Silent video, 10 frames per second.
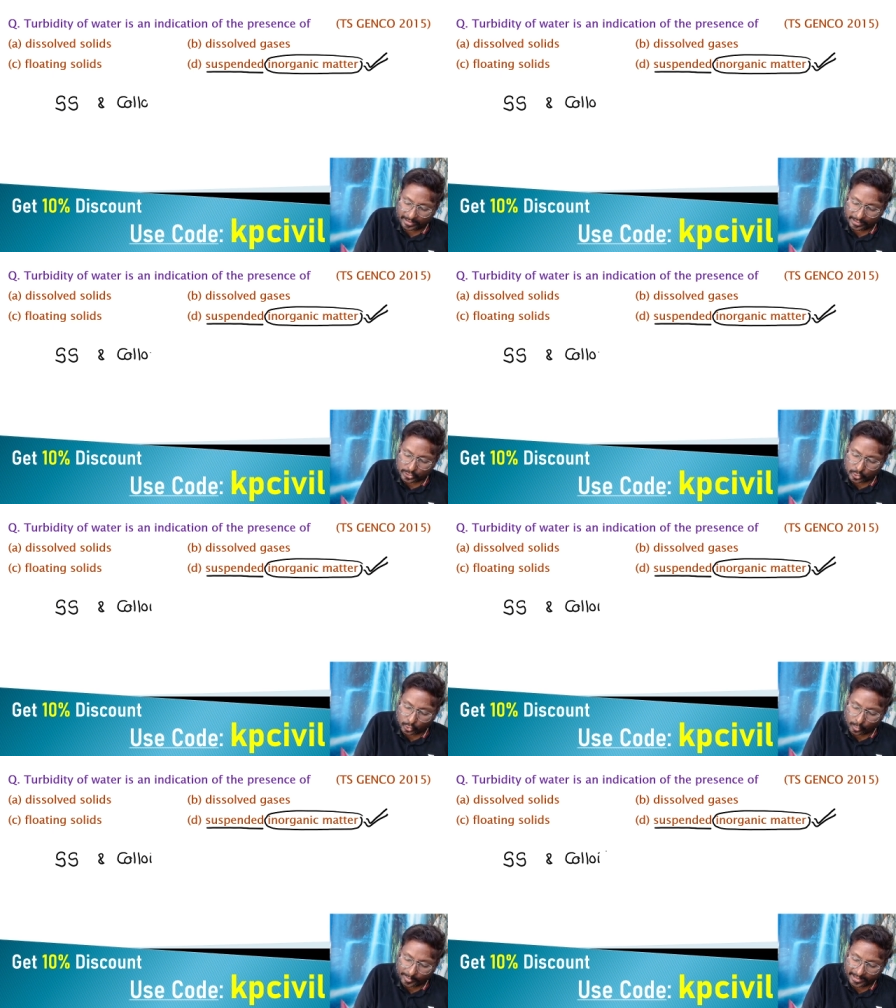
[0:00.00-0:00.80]
In
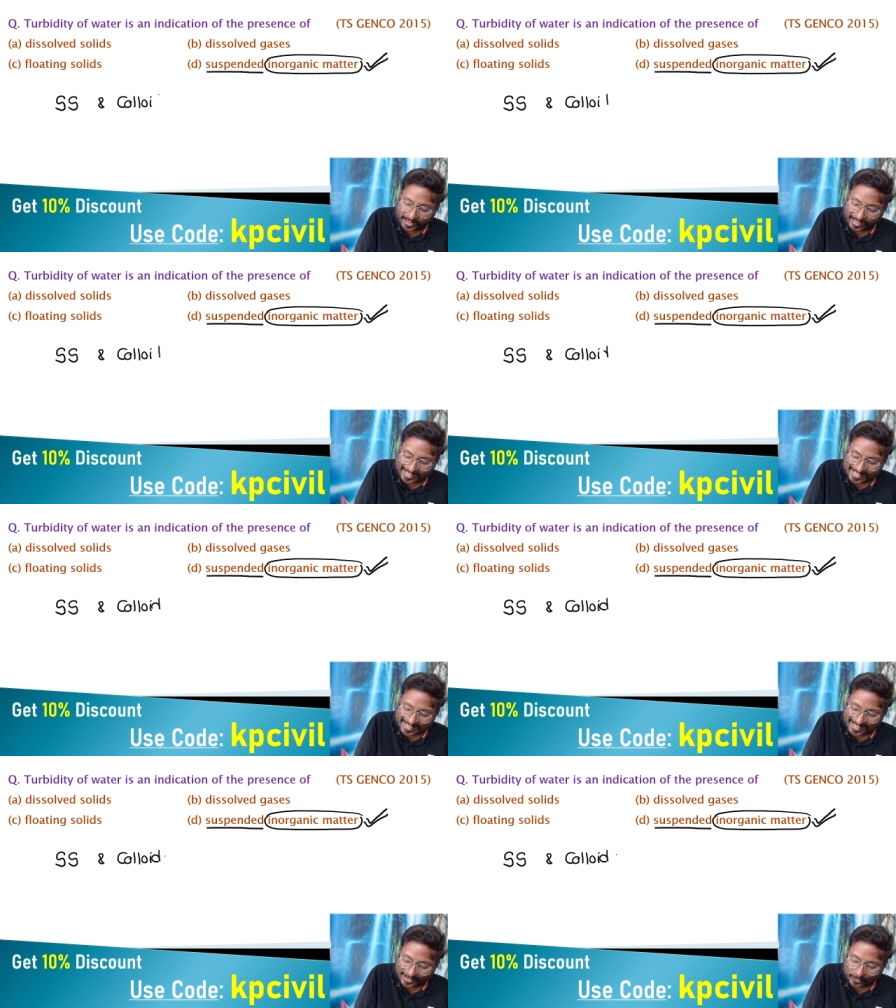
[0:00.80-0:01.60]
so many
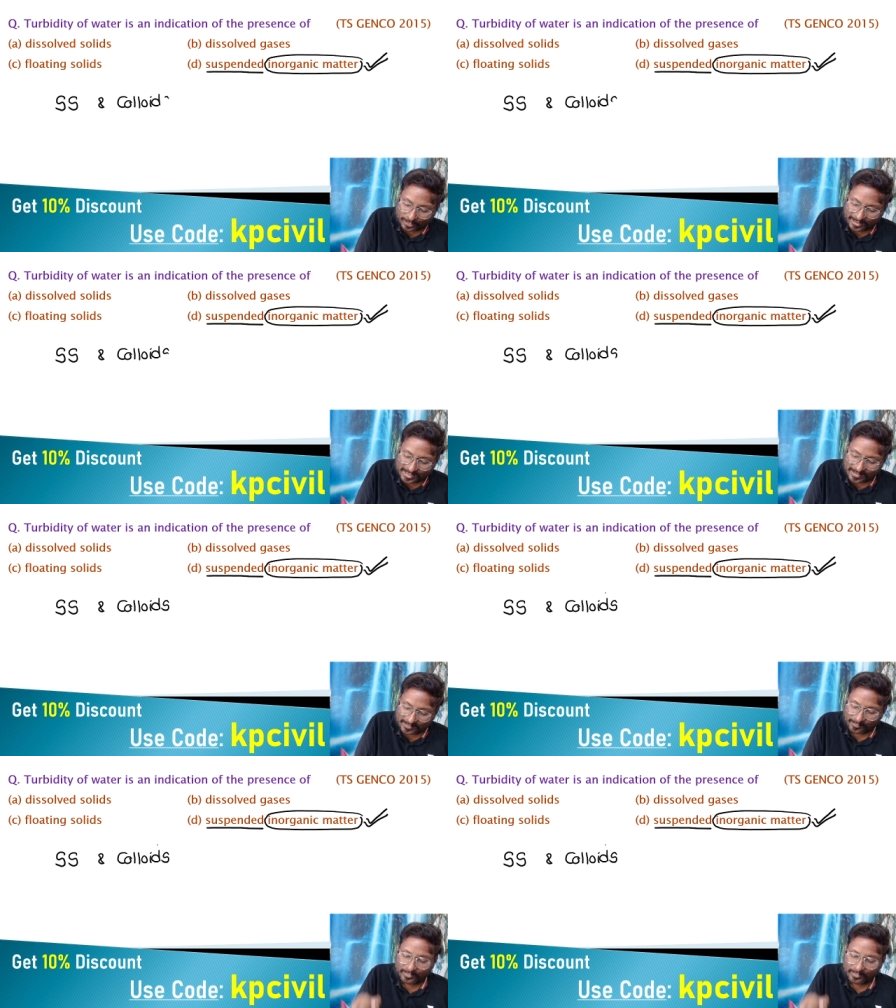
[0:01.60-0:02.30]
classes I told this.